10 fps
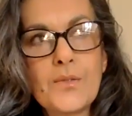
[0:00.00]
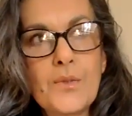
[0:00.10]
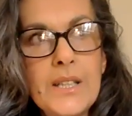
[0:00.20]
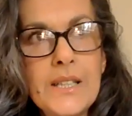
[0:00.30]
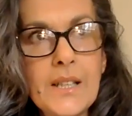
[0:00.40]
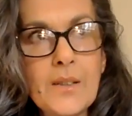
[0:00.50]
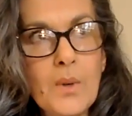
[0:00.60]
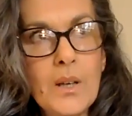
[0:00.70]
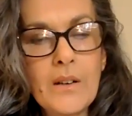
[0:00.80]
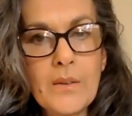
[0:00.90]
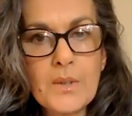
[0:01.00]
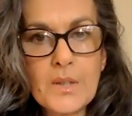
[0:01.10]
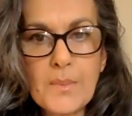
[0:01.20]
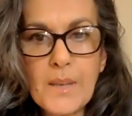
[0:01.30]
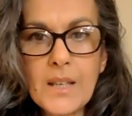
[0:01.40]
reading where I was
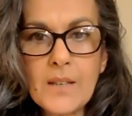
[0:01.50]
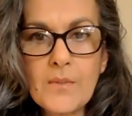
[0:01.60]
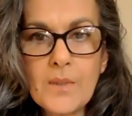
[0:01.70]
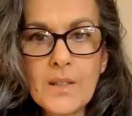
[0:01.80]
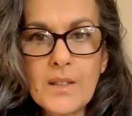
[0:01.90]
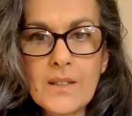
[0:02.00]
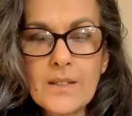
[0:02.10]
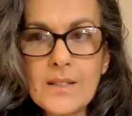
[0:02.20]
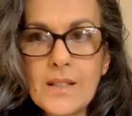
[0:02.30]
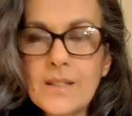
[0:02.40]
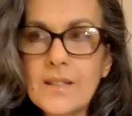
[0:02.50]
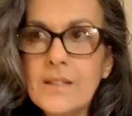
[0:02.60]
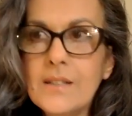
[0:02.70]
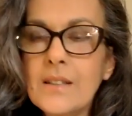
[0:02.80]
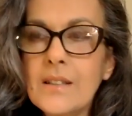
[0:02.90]
speaking with
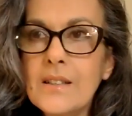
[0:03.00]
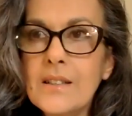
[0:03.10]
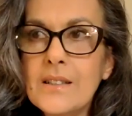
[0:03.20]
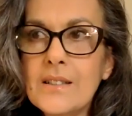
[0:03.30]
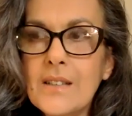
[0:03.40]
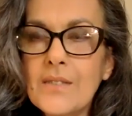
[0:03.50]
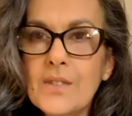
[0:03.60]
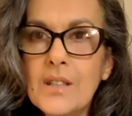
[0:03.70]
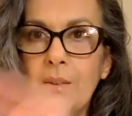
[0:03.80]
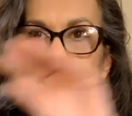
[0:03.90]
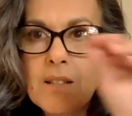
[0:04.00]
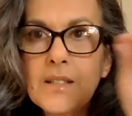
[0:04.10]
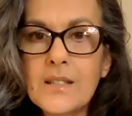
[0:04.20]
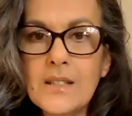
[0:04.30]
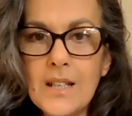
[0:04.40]
Saturn is after I
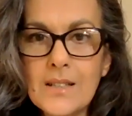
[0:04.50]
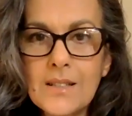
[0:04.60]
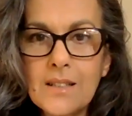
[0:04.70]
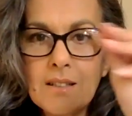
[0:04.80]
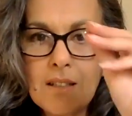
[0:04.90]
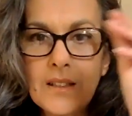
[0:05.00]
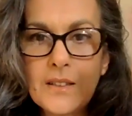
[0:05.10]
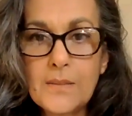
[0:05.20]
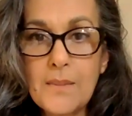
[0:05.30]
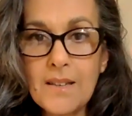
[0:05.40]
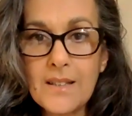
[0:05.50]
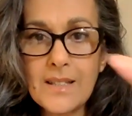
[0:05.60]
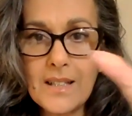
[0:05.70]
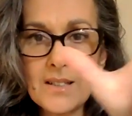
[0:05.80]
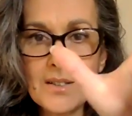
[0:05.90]
went to NASA to learn about the
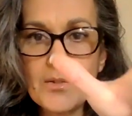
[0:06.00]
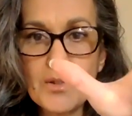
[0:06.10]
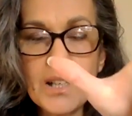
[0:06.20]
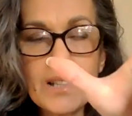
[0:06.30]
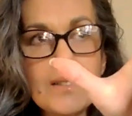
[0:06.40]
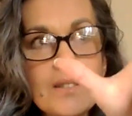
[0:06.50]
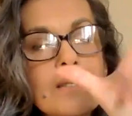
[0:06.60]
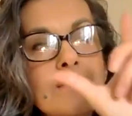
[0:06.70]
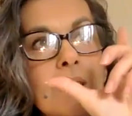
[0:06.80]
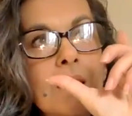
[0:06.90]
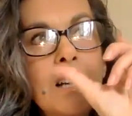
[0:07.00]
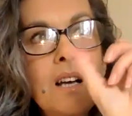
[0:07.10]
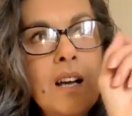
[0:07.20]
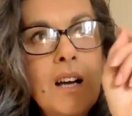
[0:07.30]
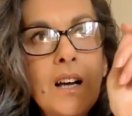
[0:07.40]
Saturn rings,
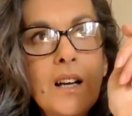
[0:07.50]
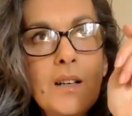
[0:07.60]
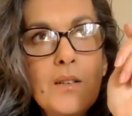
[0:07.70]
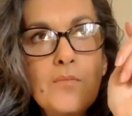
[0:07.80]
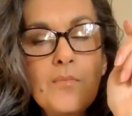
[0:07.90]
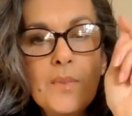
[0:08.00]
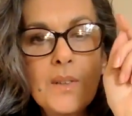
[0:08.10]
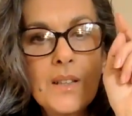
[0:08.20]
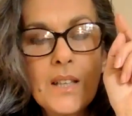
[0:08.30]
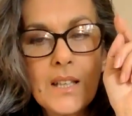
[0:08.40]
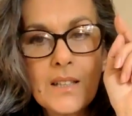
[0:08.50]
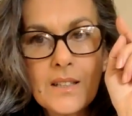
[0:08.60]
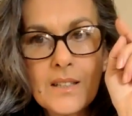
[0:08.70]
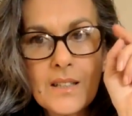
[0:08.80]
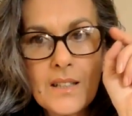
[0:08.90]
I
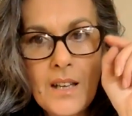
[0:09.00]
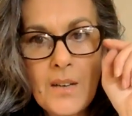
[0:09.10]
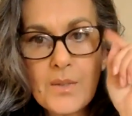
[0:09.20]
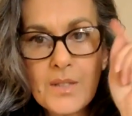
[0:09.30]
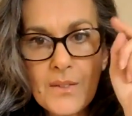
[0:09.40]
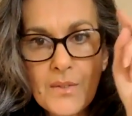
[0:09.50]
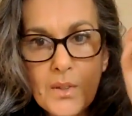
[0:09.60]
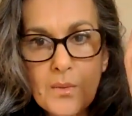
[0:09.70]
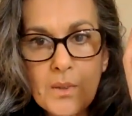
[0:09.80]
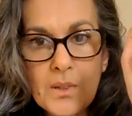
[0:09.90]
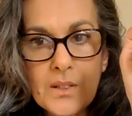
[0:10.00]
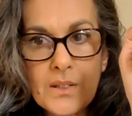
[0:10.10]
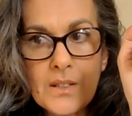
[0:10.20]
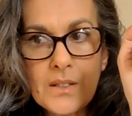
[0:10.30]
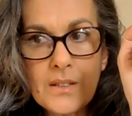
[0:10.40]
was given the
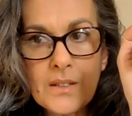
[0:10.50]
word